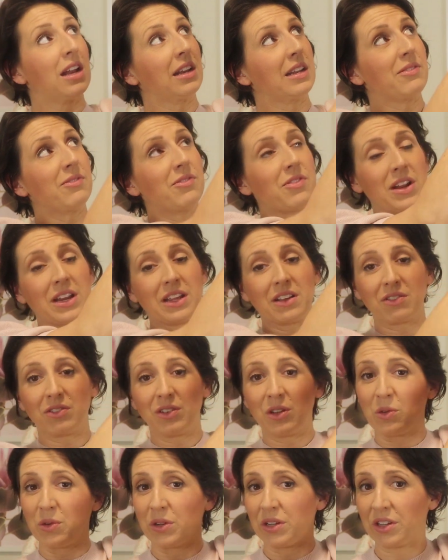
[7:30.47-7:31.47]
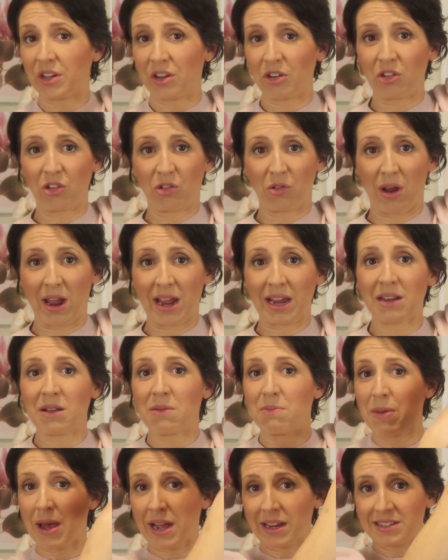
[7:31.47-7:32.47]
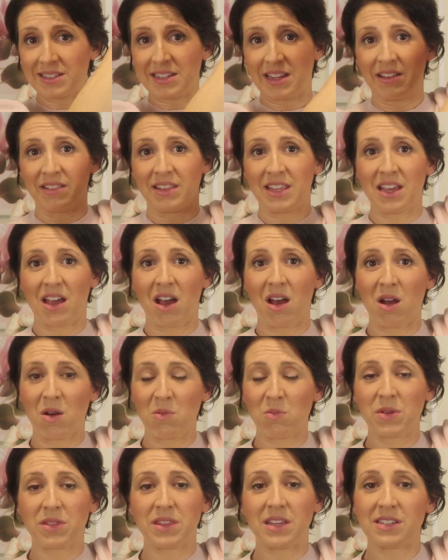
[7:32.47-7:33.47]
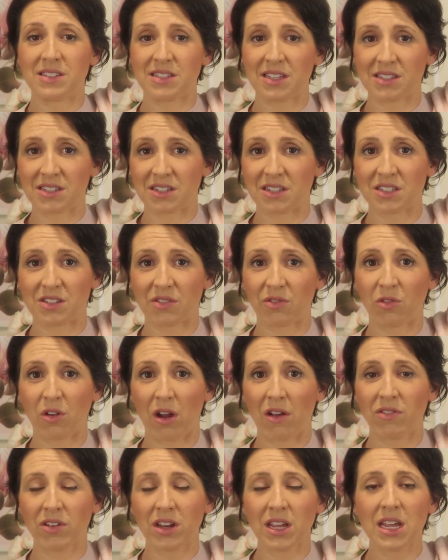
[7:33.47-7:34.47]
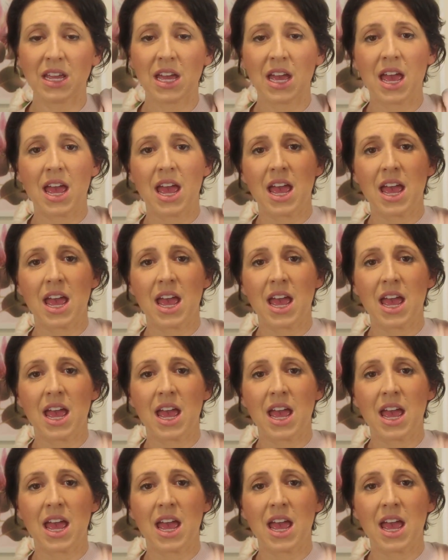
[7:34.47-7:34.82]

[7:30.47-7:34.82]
lymphatic fluid can drain back down the arm with the assistance of gravity.